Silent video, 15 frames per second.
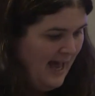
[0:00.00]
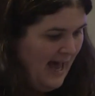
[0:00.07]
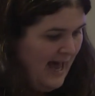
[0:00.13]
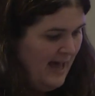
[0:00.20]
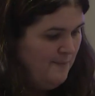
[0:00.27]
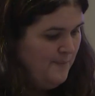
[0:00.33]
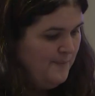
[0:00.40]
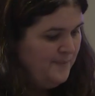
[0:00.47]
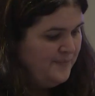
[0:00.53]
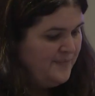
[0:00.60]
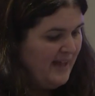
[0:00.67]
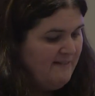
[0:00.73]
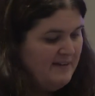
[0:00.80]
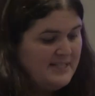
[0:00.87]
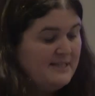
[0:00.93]

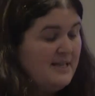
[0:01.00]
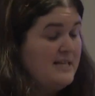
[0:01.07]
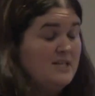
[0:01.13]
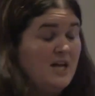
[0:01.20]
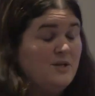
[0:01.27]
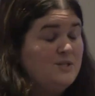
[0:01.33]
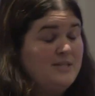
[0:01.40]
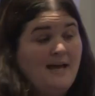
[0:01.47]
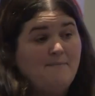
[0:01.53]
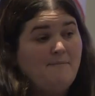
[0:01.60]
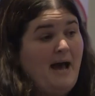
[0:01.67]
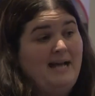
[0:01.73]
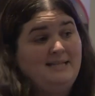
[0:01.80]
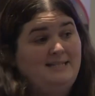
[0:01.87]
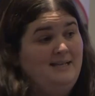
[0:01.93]
There's no set
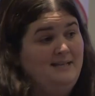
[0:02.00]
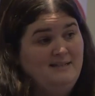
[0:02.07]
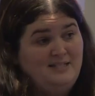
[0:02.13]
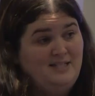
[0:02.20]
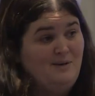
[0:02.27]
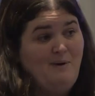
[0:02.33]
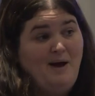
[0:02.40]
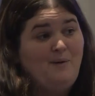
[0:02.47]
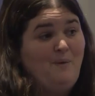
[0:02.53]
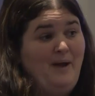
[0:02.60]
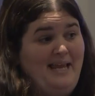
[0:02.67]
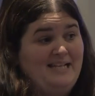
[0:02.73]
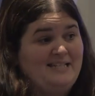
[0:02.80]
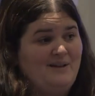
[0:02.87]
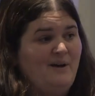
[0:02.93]
pattern to my
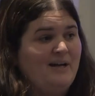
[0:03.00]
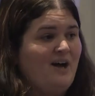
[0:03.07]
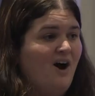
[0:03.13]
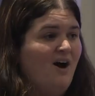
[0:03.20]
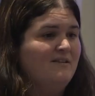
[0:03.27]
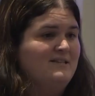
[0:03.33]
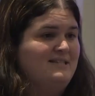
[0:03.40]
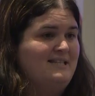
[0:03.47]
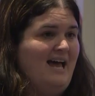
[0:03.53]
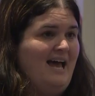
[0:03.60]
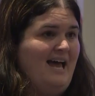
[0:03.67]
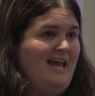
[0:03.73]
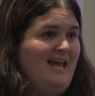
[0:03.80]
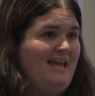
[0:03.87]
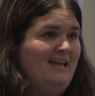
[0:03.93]
week, so I can't
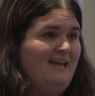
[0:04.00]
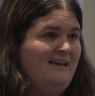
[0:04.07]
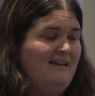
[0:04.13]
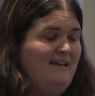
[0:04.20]
say